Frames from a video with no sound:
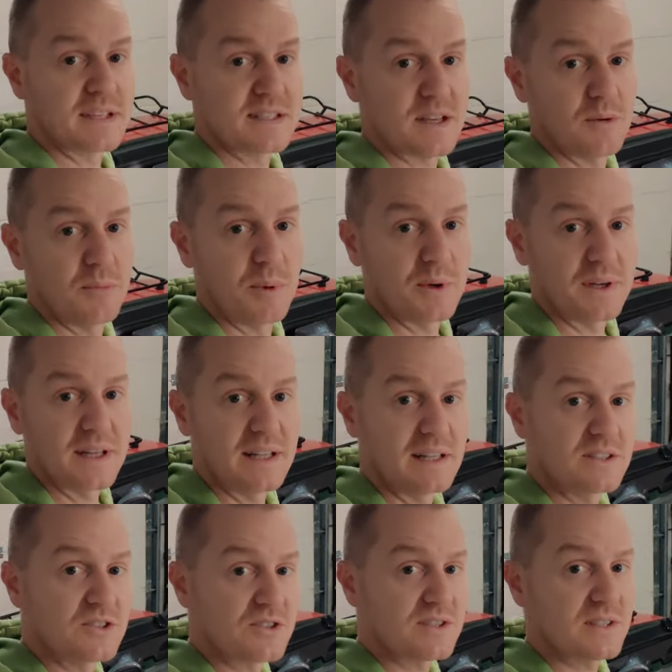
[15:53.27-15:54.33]
on this, but
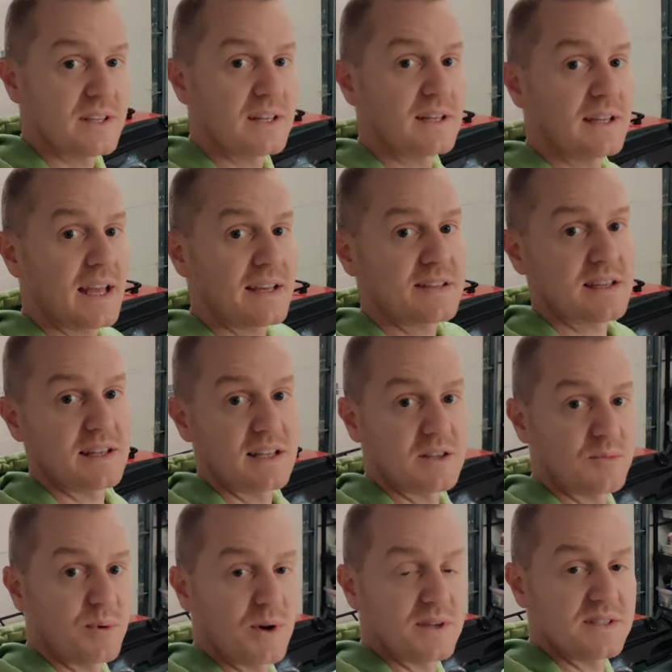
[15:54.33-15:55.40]
it'll just
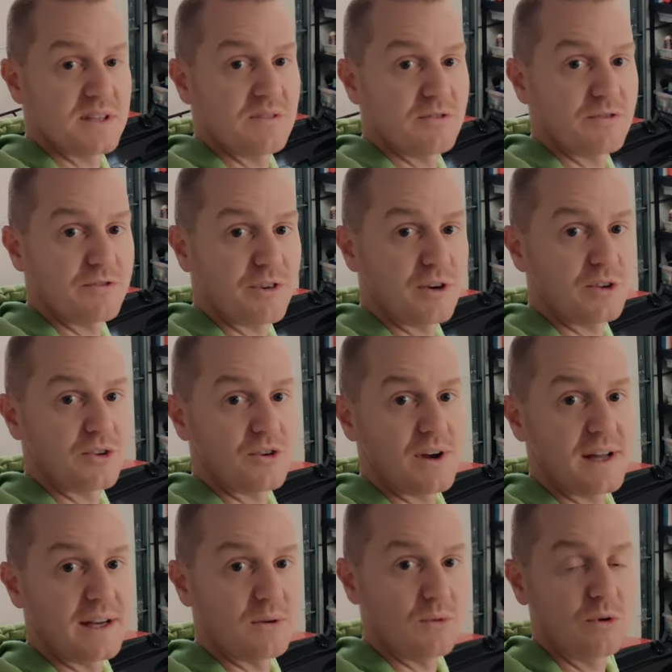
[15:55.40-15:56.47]
escalate the price even
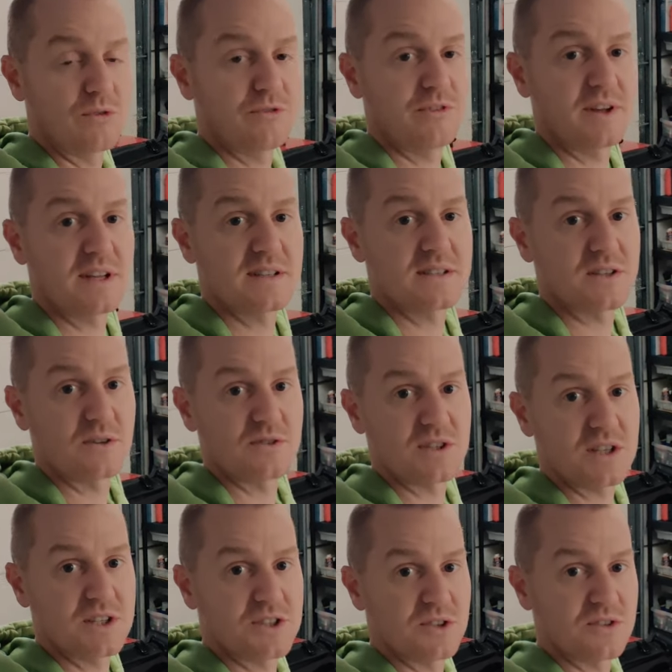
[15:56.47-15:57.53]
further, and it won't fix
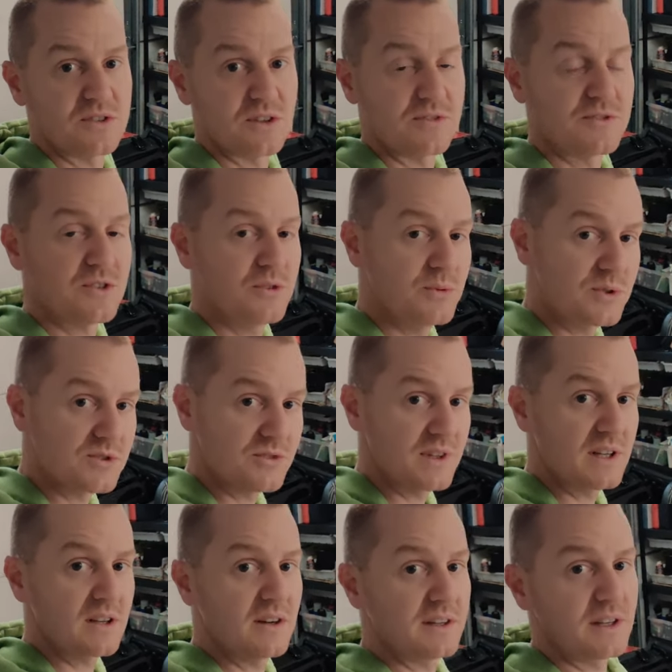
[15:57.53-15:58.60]
those issues of too
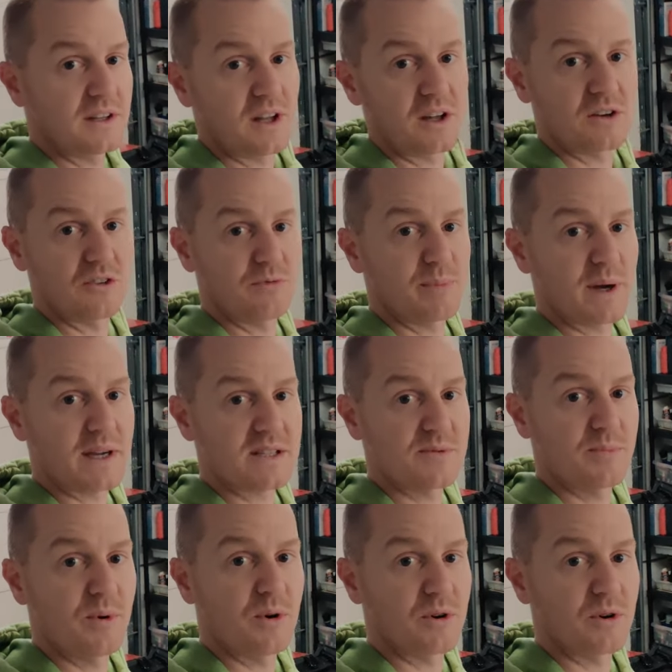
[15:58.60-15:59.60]
much recline and not enough back